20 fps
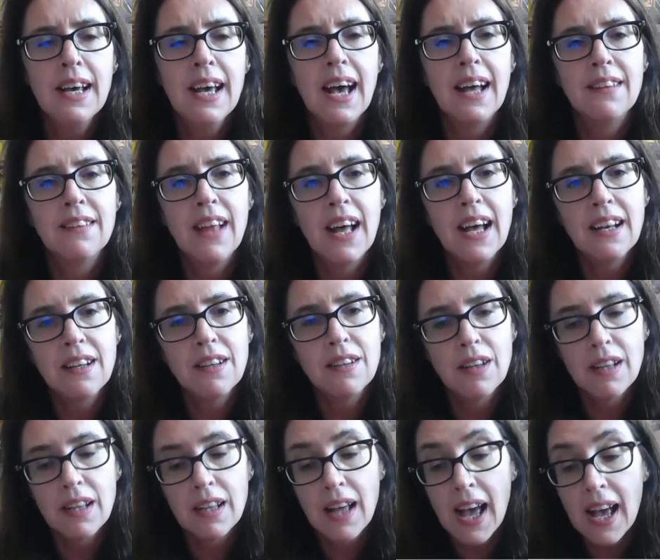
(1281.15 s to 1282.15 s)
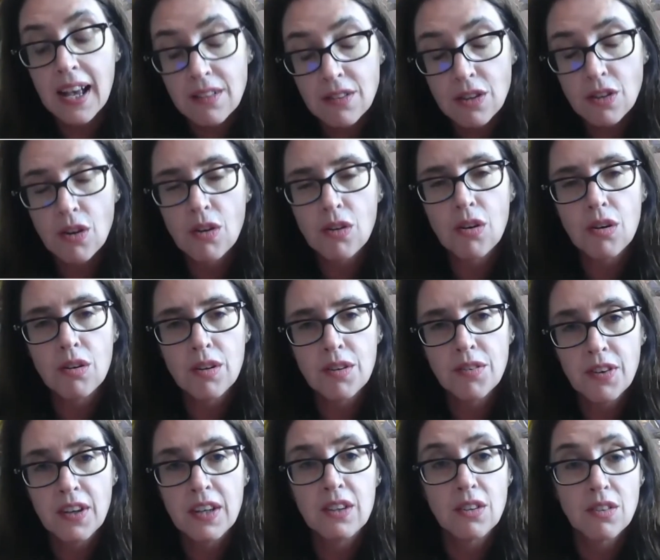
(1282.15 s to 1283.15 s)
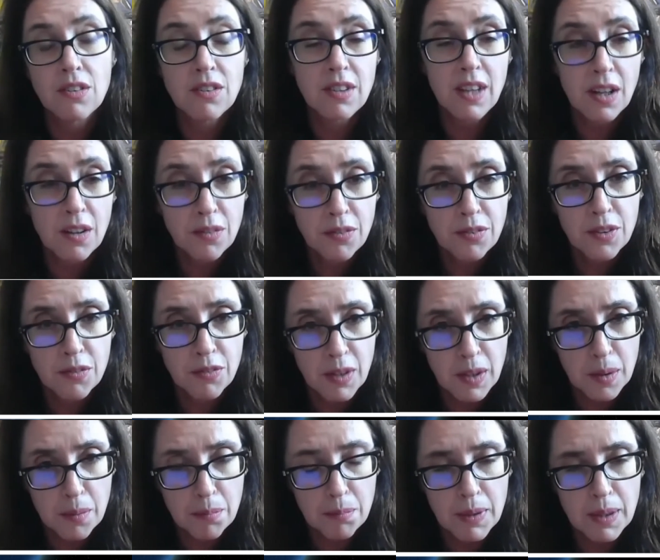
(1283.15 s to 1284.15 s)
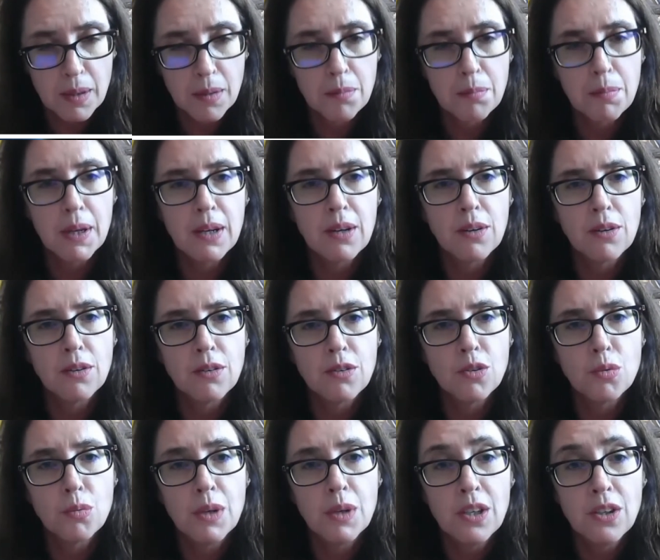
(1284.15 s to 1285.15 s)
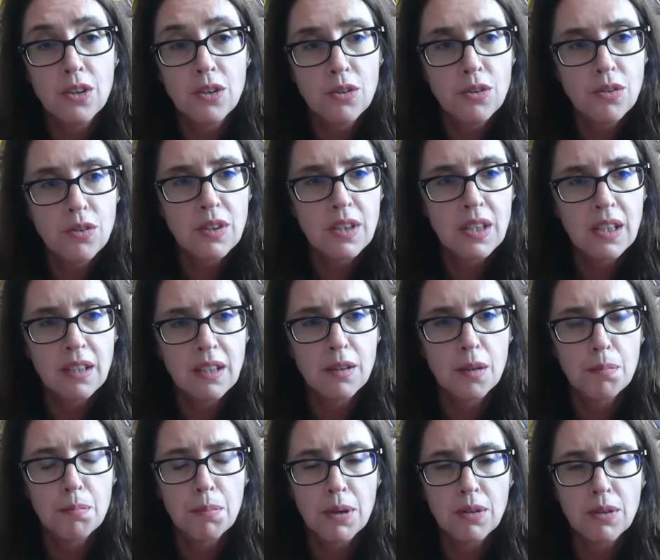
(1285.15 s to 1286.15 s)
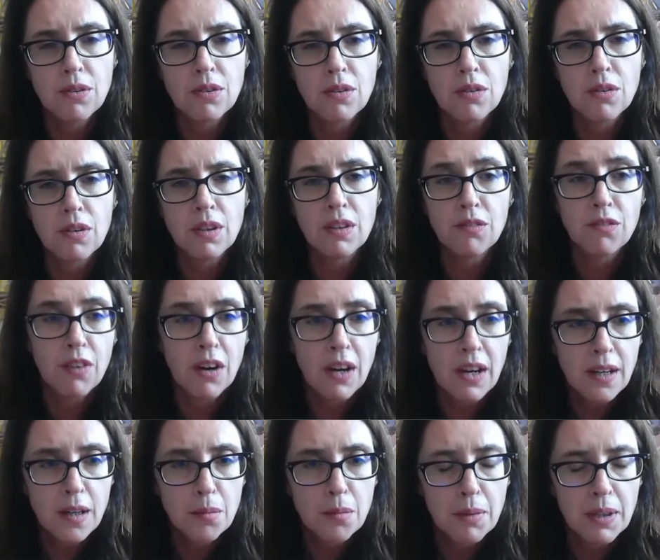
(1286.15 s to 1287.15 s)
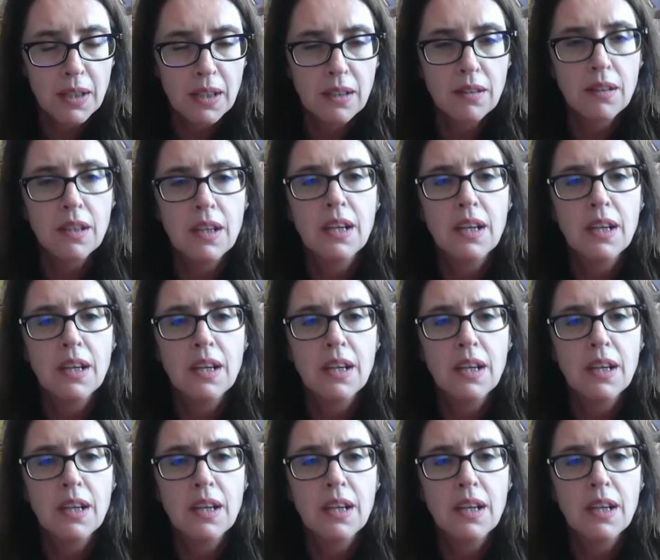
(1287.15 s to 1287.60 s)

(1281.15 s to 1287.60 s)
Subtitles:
And that has a knock-on effect on self-development, because we use the interpersonal environment